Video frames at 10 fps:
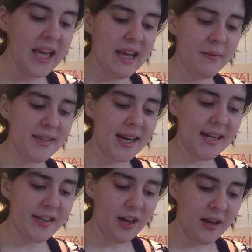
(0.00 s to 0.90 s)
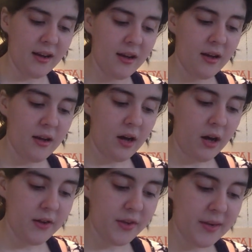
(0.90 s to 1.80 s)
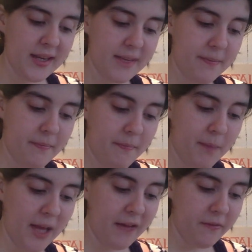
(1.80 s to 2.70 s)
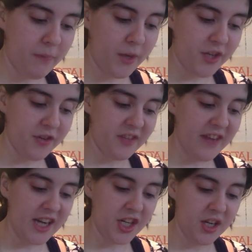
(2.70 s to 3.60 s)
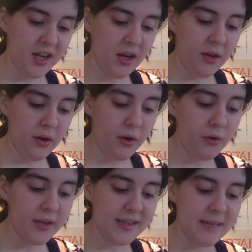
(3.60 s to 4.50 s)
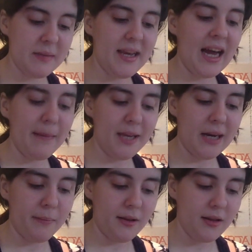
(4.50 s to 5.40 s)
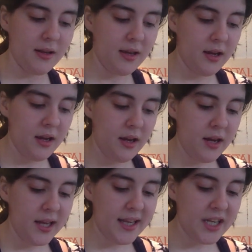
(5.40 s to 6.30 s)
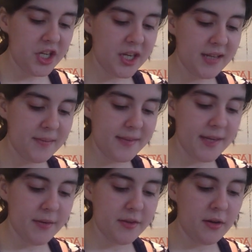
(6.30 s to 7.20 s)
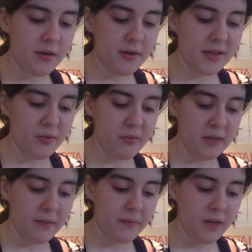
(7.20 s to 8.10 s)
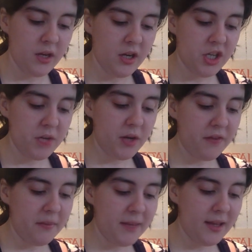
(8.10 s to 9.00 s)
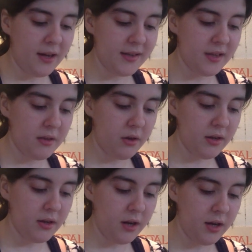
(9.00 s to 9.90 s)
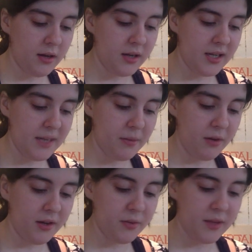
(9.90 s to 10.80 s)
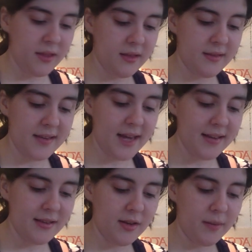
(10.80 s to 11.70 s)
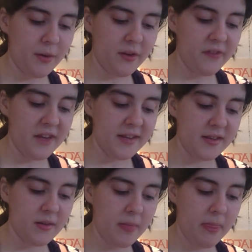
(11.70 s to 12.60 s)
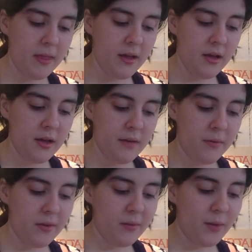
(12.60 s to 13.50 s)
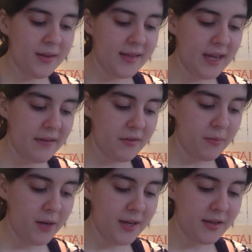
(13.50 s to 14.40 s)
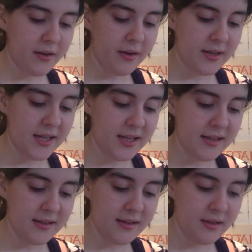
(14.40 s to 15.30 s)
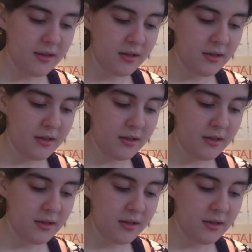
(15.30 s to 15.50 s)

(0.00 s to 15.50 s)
He was kind to her, also in his bluff, boisterous fashion, and on the whole they seemed to be a happy couple. And yet she had some secret sorrow, this woman. She would often be lost in thought, thought, in deep thought, with the saddest look upon her face. More than once I have surprised her in tears.